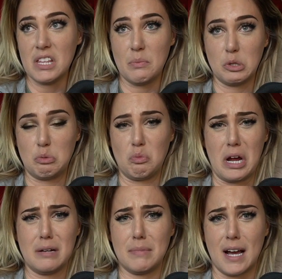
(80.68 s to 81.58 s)
The most
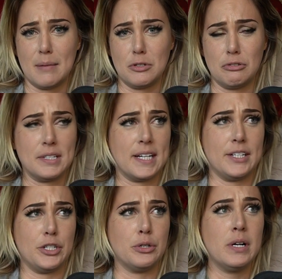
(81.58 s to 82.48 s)
random times during the
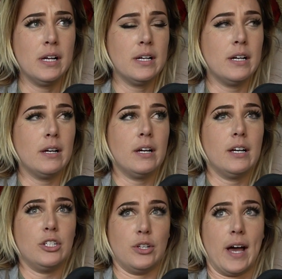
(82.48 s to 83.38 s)
day too.
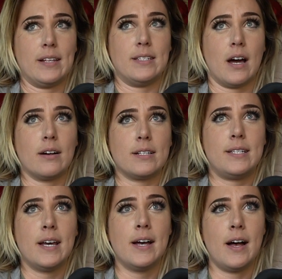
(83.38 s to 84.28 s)
So that
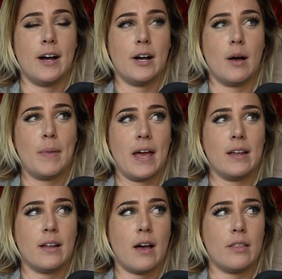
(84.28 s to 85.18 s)
sucks.
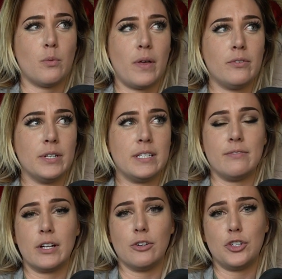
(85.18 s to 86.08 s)
The weather needs
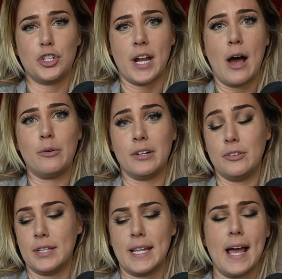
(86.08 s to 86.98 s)
to figure its shit out.
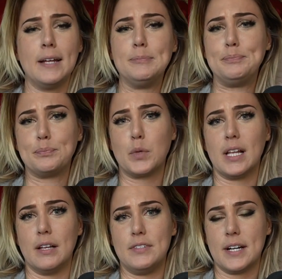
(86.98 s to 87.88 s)
Other than that,
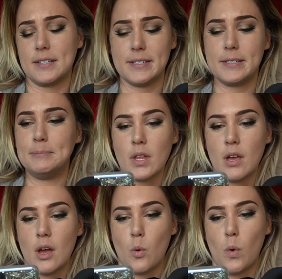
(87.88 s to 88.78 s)
I love Texas.
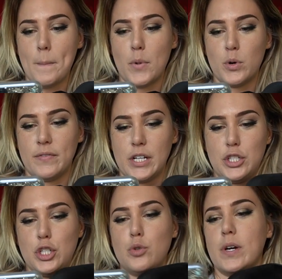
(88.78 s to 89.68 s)
What
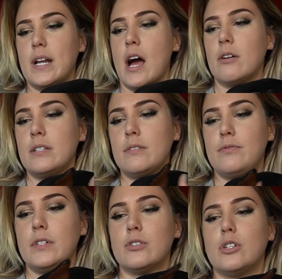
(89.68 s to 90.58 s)
motivates you and how does it
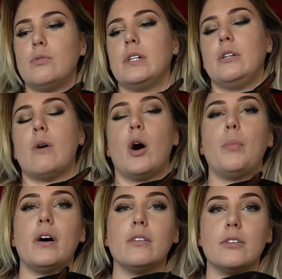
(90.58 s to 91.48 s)
feel knowing you
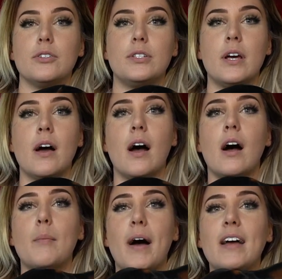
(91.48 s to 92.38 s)
help others?
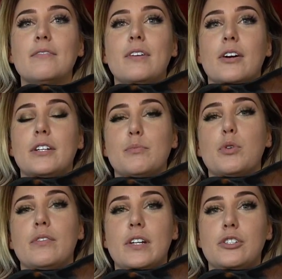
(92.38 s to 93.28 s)
I have various
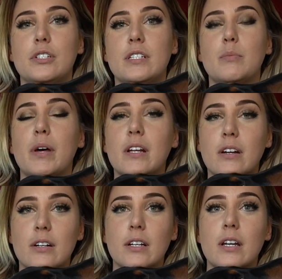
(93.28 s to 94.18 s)
motivations
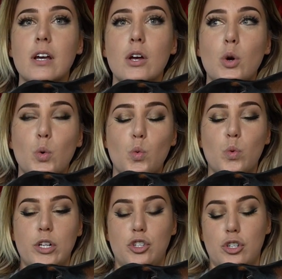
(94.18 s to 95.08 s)
depending on
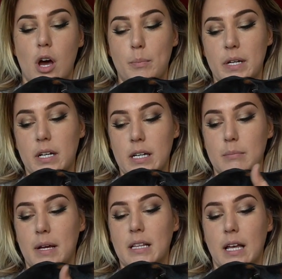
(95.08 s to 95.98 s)
which topic
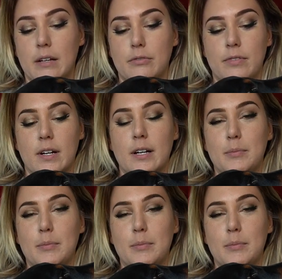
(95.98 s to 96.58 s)
in my life.